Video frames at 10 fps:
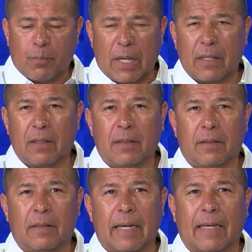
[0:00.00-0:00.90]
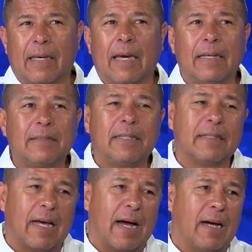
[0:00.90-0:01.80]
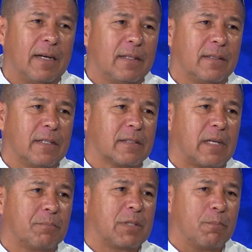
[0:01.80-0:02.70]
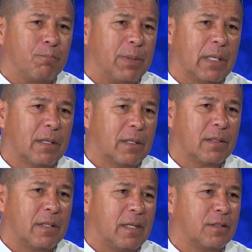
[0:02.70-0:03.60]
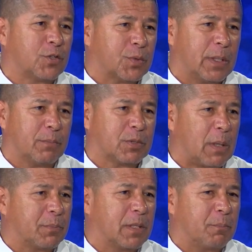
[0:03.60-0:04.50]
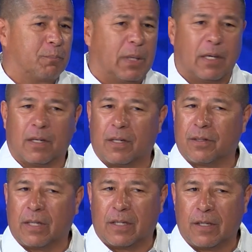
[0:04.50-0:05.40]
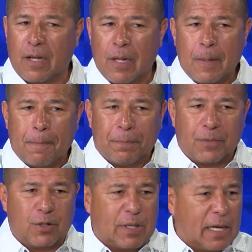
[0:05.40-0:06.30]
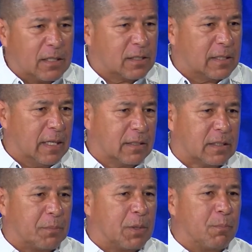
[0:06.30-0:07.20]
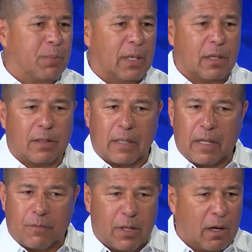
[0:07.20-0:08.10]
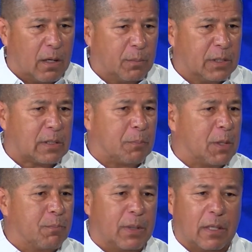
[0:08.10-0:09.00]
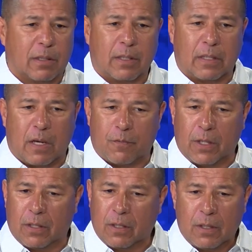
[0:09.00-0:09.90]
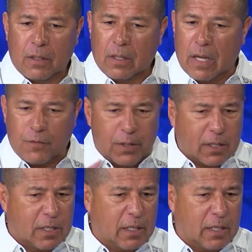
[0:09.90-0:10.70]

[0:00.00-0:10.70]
but they can't deny that something bigger than trump something bigger than united states something bigger than every army something bigger than every every